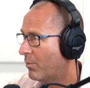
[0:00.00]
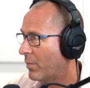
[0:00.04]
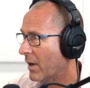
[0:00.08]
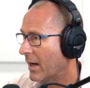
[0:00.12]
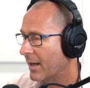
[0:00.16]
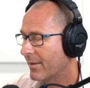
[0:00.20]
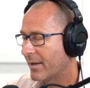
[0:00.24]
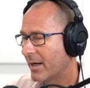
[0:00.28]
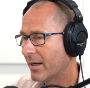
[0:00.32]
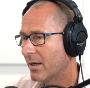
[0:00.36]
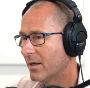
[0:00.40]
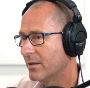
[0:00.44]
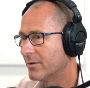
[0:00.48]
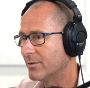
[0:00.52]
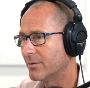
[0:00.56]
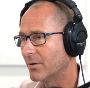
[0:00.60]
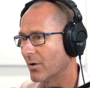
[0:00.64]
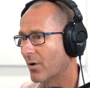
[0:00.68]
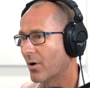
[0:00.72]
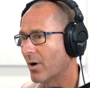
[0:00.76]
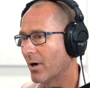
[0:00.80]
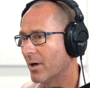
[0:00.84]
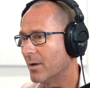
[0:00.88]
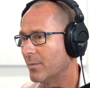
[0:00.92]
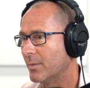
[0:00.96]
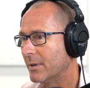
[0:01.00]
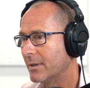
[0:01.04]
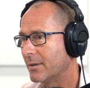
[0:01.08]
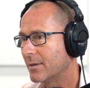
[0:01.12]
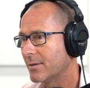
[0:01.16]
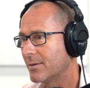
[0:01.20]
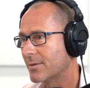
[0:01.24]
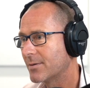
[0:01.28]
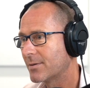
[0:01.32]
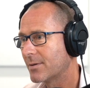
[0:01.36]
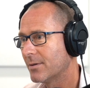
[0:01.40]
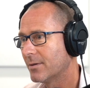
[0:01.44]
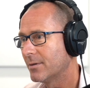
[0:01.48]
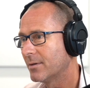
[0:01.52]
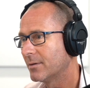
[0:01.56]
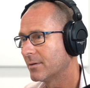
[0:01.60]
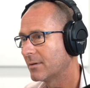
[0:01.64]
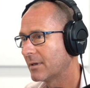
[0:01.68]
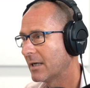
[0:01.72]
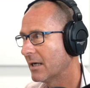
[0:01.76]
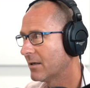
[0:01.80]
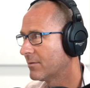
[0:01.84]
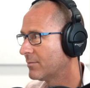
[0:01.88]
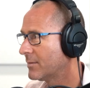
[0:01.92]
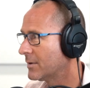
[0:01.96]
but they don't die because no, the
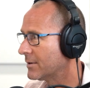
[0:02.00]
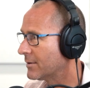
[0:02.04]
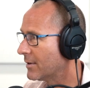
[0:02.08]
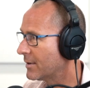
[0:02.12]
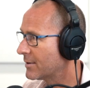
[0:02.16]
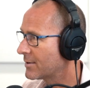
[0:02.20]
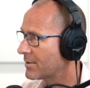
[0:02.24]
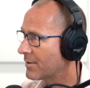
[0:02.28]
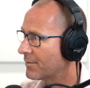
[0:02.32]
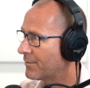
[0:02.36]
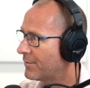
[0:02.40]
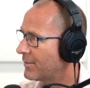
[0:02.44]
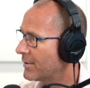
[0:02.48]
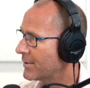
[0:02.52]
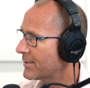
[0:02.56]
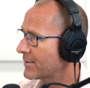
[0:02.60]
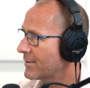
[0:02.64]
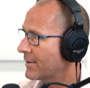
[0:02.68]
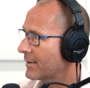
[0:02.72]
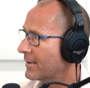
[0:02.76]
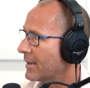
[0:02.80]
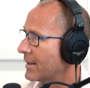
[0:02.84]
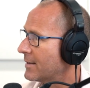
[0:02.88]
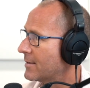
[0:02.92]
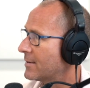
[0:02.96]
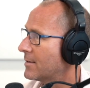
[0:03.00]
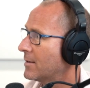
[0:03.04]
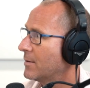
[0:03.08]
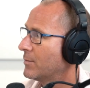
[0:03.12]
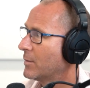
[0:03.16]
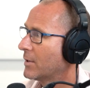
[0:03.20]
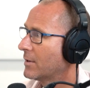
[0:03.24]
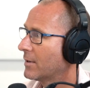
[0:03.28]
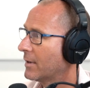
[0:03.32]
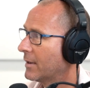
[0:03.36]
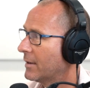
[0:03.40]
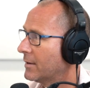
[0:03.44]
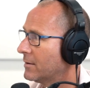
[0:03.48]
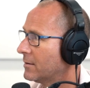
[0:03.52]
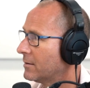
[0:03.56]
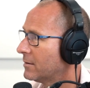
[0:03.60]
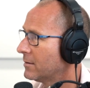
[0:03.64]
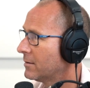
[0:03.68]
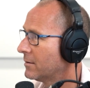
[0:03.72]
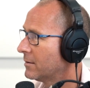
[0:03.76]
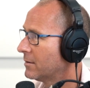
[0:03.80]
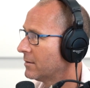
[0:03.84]
no. government, it's the first thing they stimulate.